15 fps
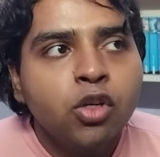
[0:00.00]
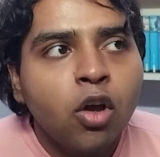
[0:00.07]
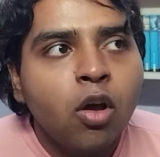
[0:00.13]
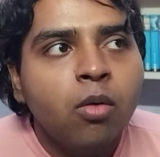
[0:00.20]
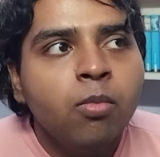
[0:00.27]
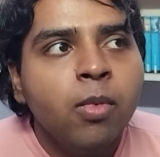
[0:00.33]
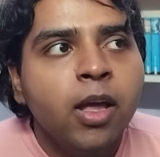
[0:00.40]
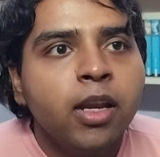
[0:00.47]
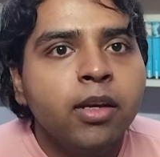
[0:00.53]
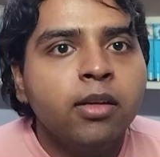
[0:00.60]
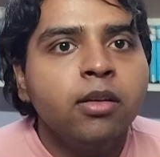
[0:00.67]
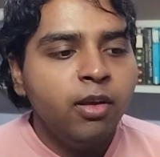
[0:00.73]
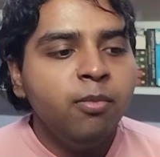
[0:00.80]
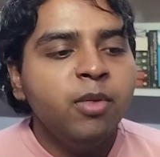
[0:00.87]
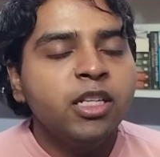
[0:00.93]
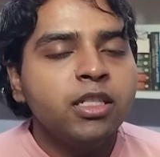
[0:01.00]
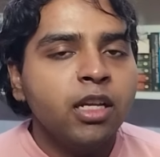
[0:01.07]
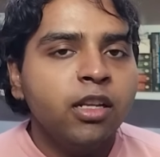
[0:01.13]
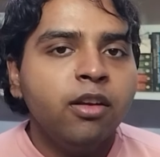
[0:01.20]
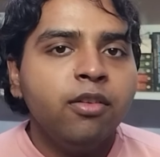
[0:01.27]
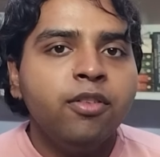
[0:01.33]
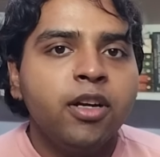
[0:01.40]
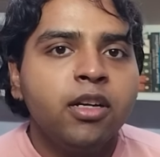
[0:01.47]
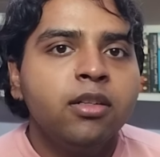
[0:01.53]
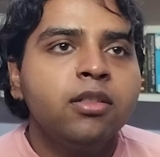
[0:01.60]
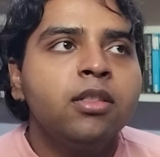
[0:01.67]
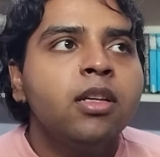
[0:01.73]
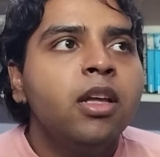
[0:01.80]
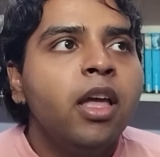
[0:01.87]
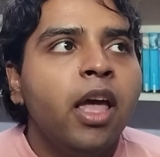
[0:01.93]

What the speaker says: job, and he meets other friends,